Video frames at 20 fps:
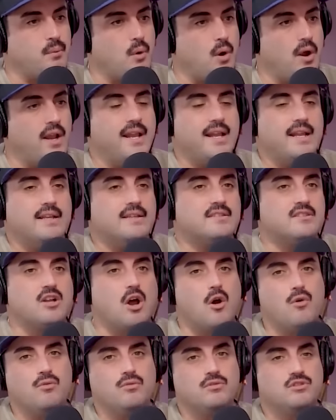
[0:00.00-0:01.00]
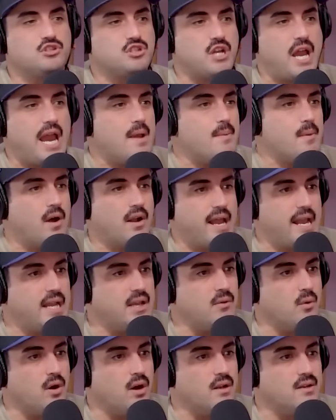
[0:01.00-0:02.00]
point. And it's no shame on
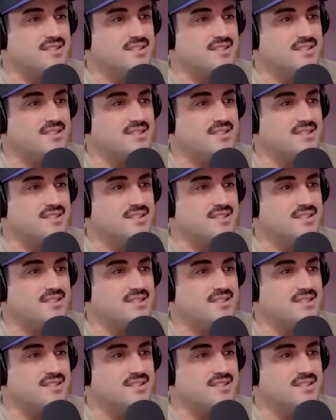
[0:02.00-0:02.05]
anyone.